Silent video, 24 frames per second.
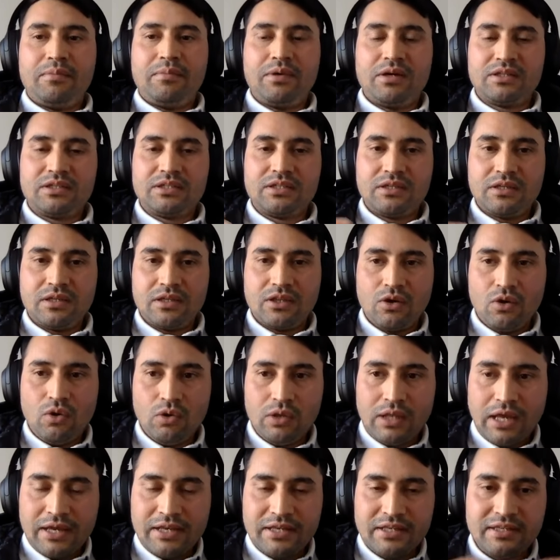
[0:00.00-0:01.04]
But the
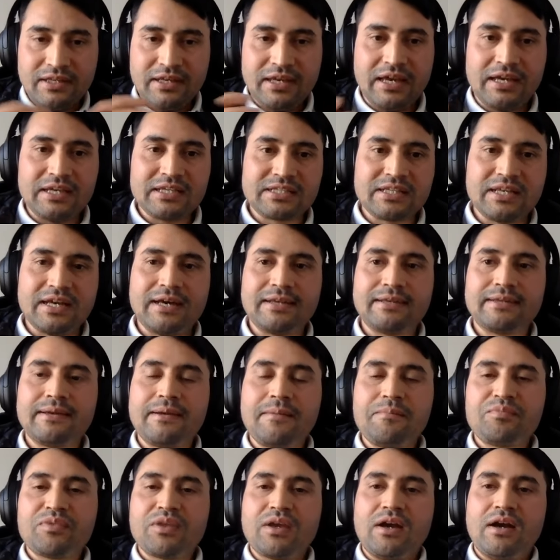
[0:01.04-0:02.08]
whole idea is
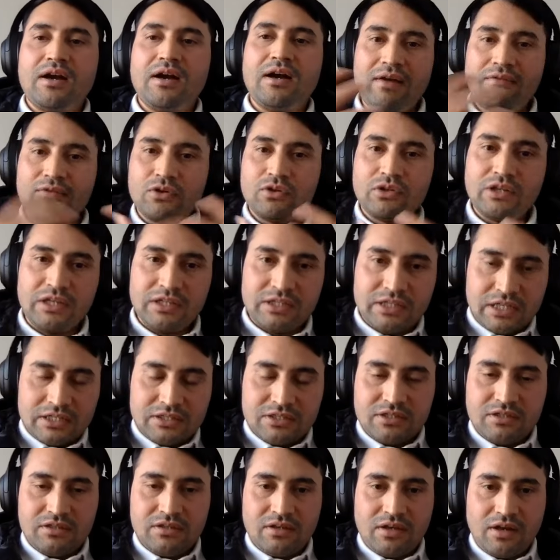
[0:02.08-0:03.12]
that we have good
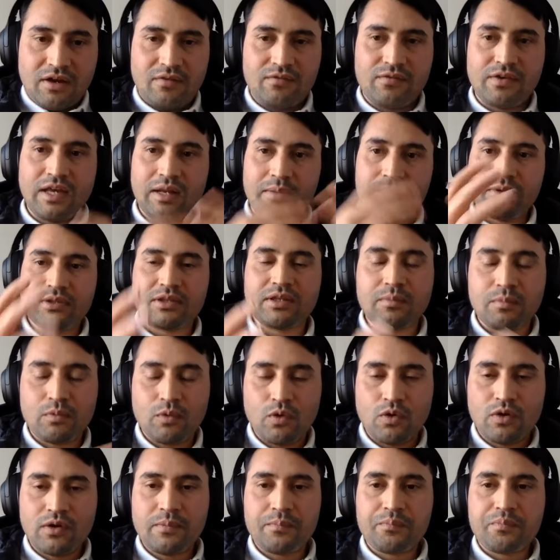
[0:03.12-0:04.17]
intention of helping the
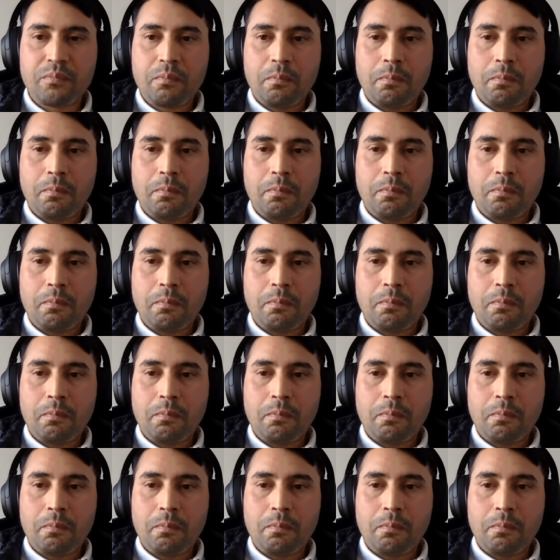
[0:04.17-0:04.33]
poor,